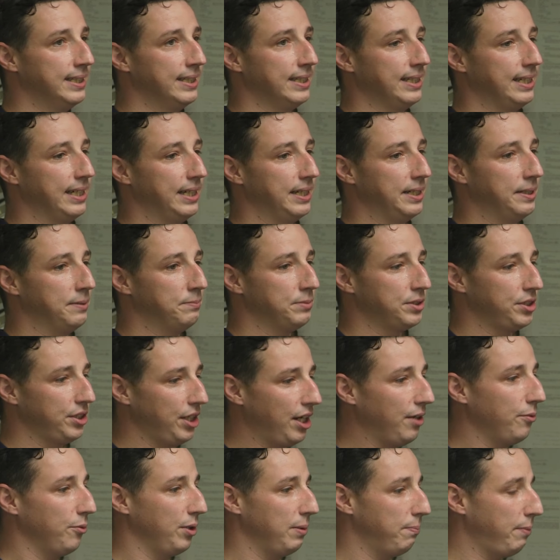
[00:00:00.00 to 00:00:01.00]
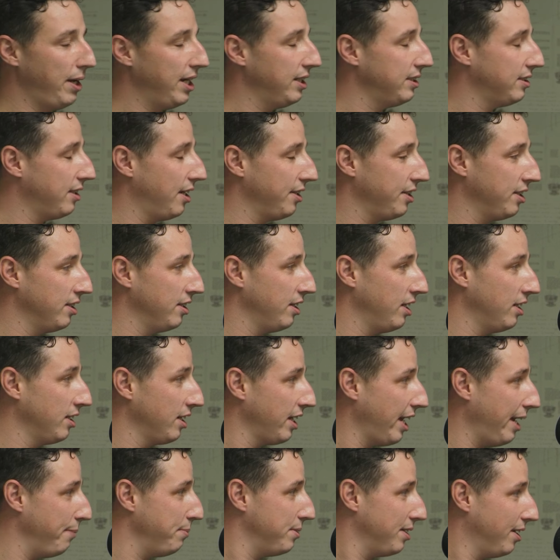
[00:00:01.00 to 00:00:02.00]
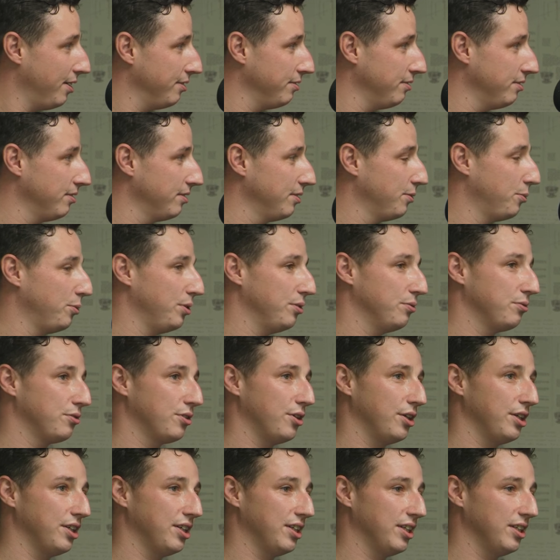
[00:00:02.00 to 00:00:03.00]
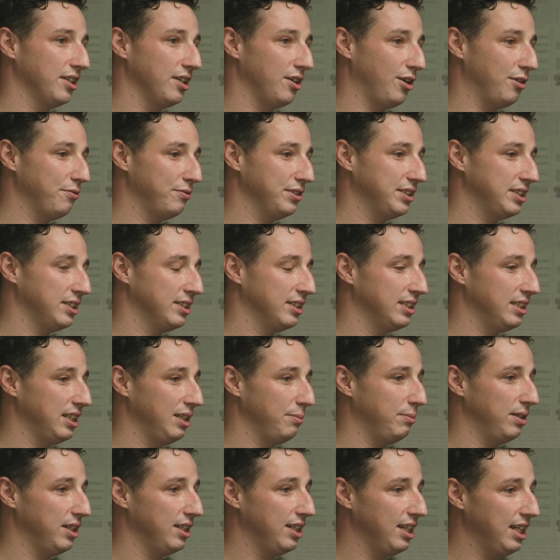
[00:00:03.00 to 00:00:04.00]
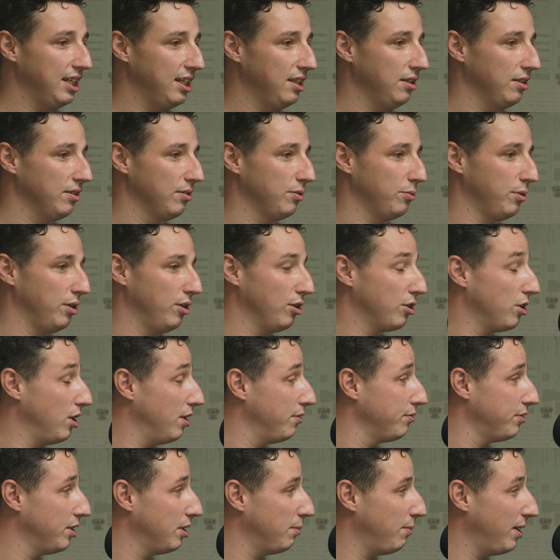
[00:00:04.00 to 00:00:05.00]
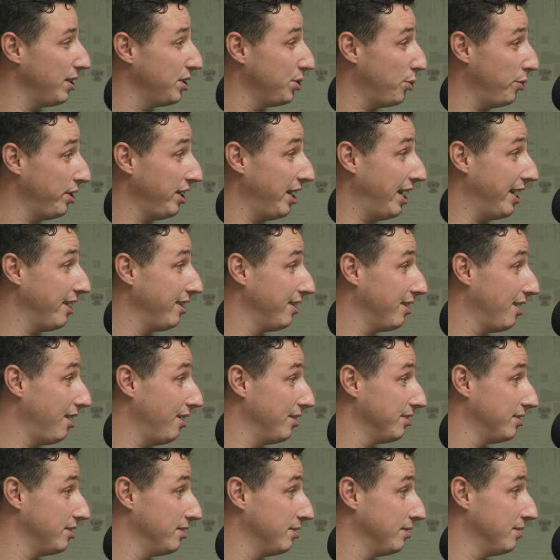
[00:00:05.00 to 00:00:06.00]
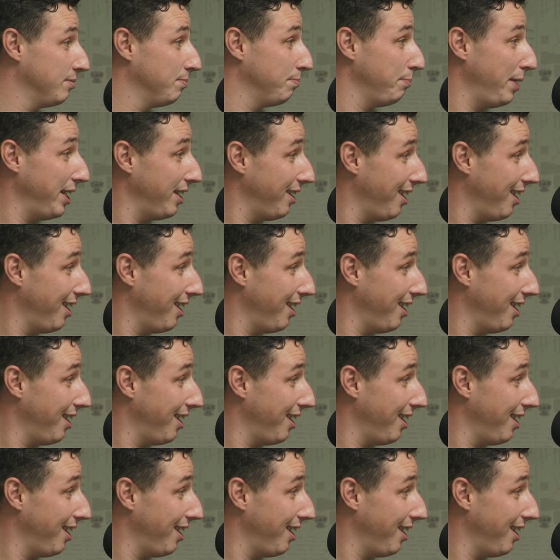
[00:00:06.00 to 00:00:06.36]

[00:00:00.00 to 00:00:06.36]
We're based out in Cape Town. We've got an office in CBD. We look after about 28,000 pet